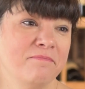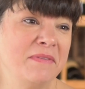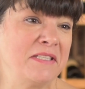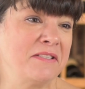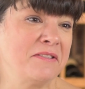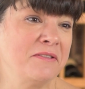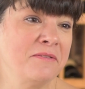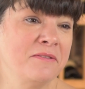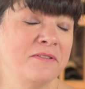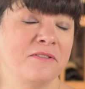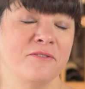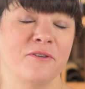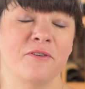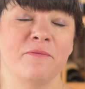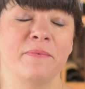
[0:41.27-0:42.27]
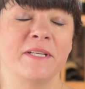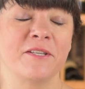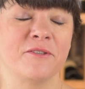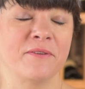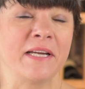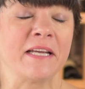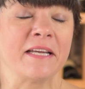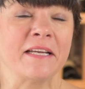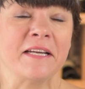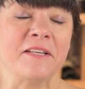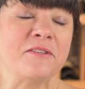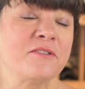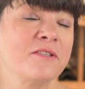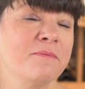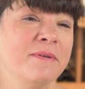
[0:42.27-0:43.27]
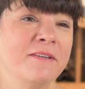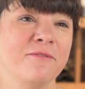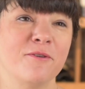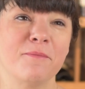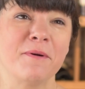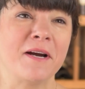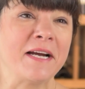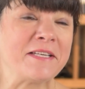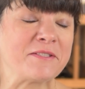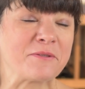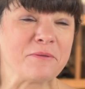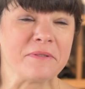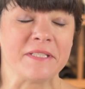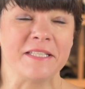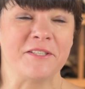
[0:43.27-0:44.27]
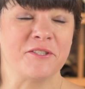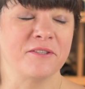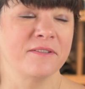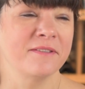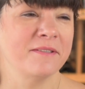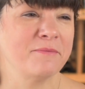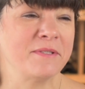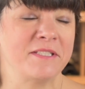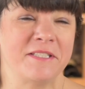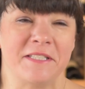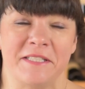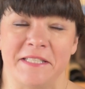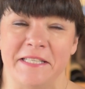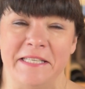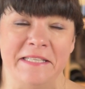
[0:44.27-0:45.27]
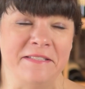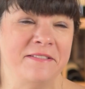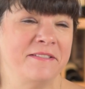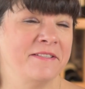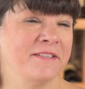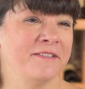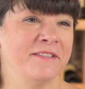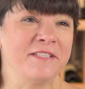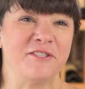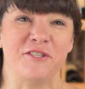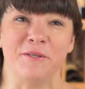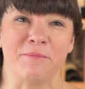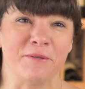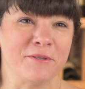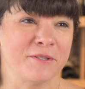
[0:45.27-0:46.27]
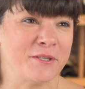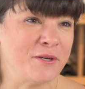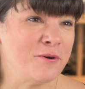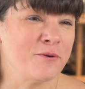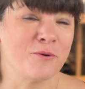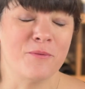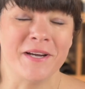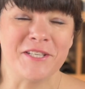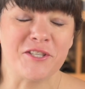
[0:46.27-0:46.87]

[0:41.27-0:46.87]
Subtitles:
the students drove me to drinking. I used to be a former high school teacher. It was just easier and cheaper to own a wine